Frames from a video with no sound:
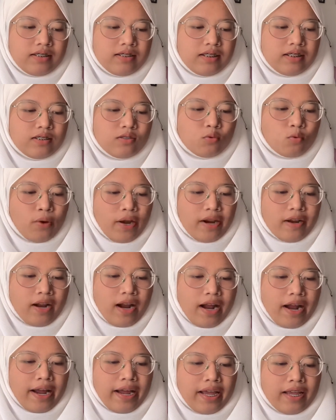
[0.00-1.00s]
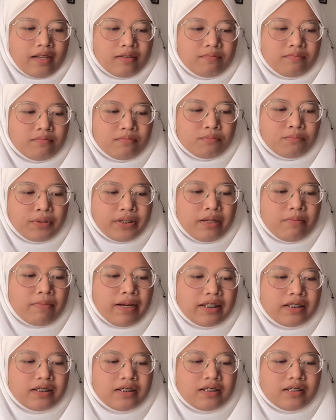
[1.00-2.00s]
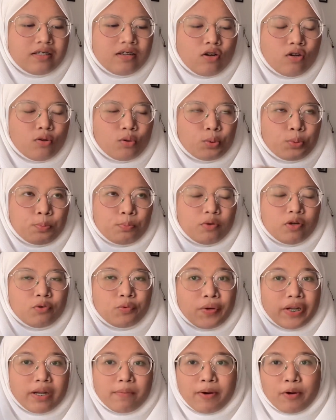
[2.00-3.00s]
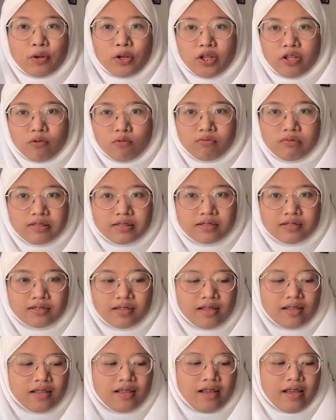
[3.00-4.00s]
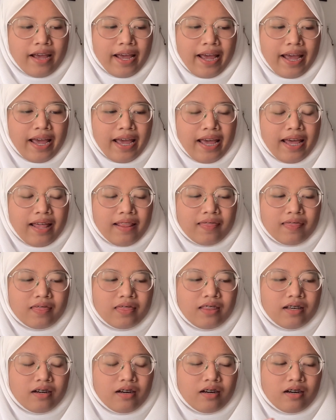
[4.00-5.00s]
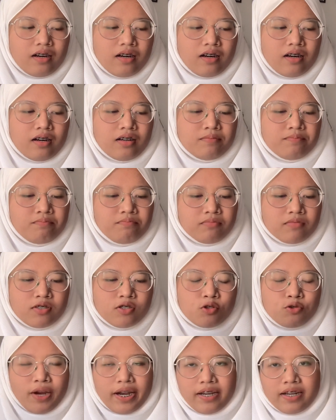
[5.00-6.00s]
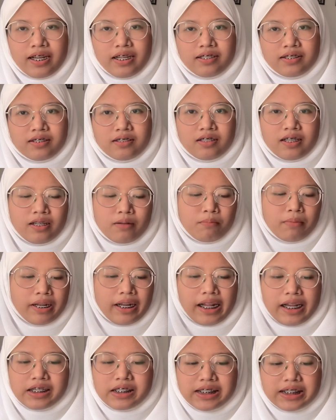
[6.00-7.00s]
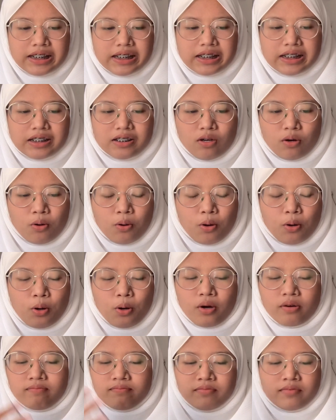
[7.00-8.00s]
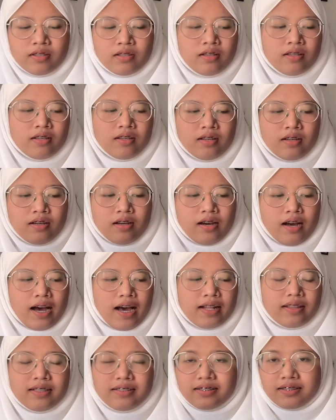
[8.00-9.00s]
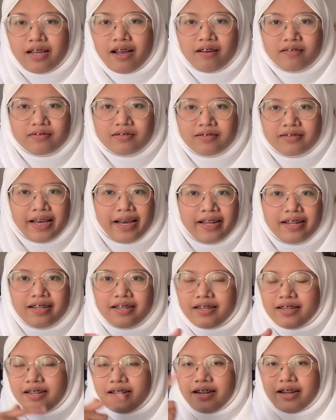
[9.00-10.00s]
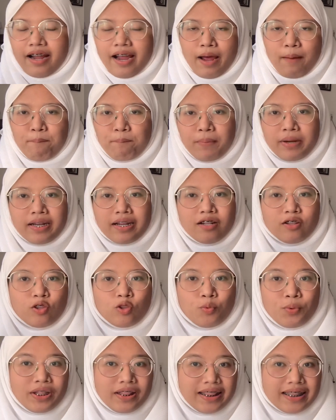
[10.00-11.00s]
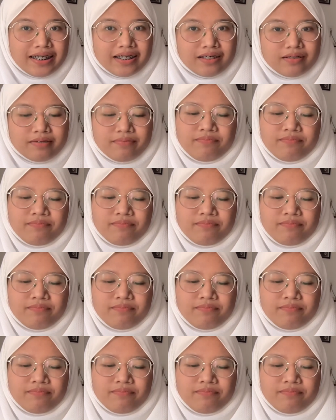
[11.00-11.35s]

is where I pretty much read about news and the trendings in Malaysia or other stuff that happen in Twitter.